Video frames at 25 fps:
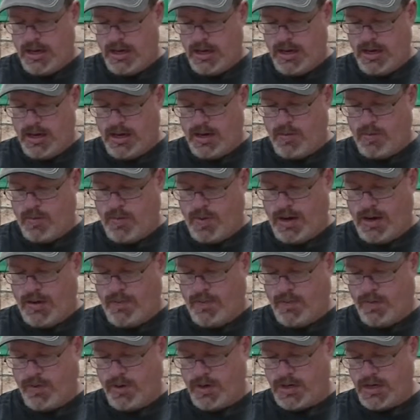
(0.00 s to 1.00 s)
and wait
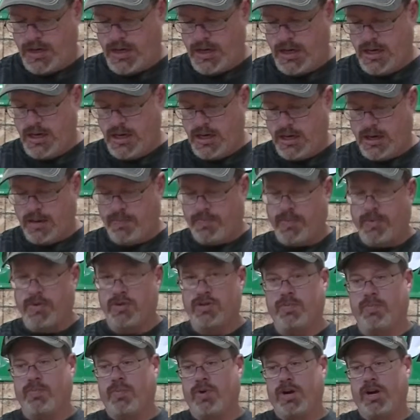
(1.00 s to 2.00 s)
for it to heat up. There's
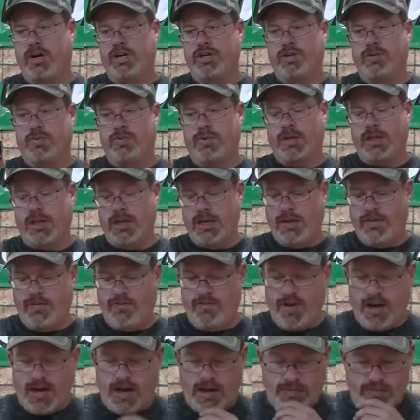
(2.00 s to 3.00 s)
a pressure
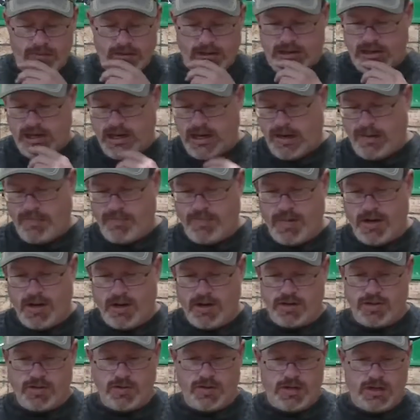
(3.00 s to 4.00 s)
relief valve on the top
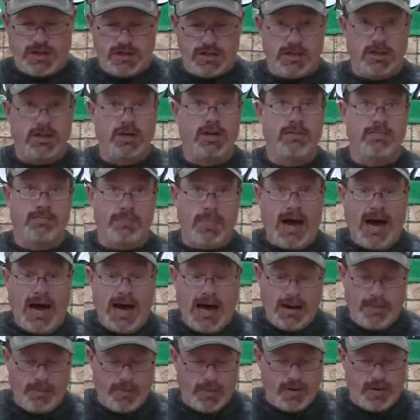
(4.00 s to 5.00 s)
there so it doesn't
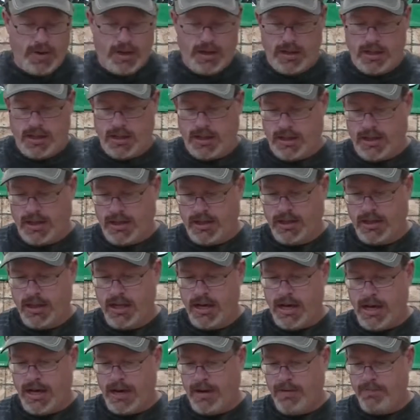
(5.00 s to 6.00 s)
pop or anything like
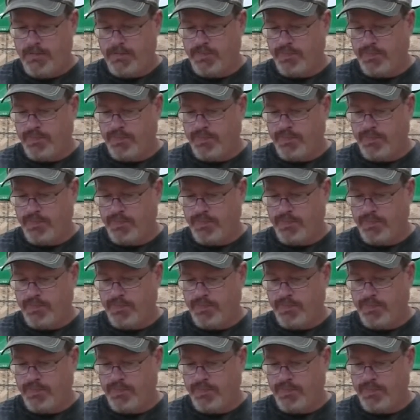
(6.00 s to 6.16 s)
that.